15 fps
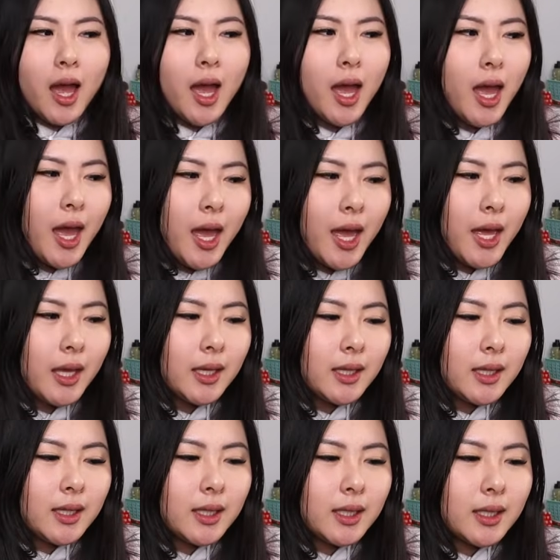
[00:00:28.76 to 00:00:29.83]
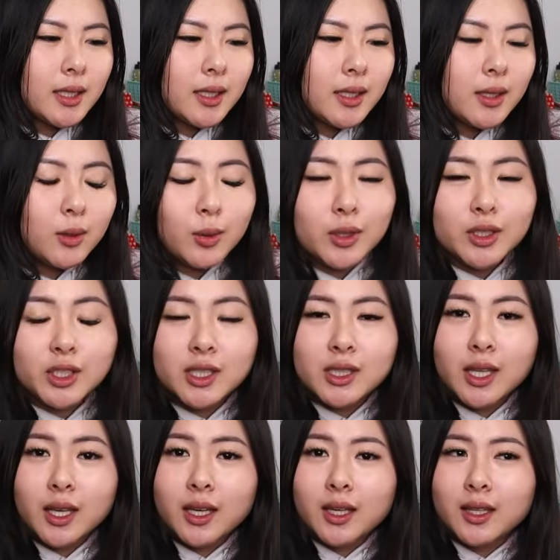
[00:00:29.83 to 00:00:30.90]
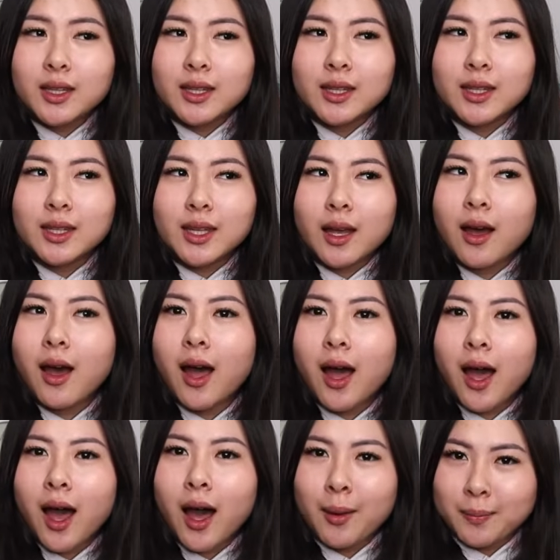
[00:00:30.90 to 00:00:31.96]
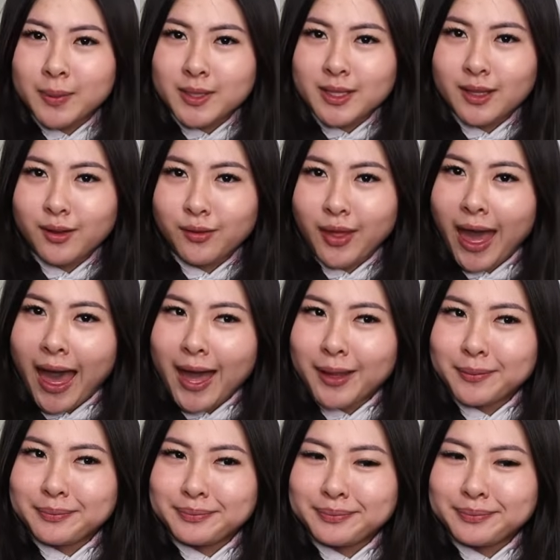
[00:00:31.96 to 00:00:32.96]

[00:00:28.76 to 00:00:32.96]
And it was just like the opposite of that.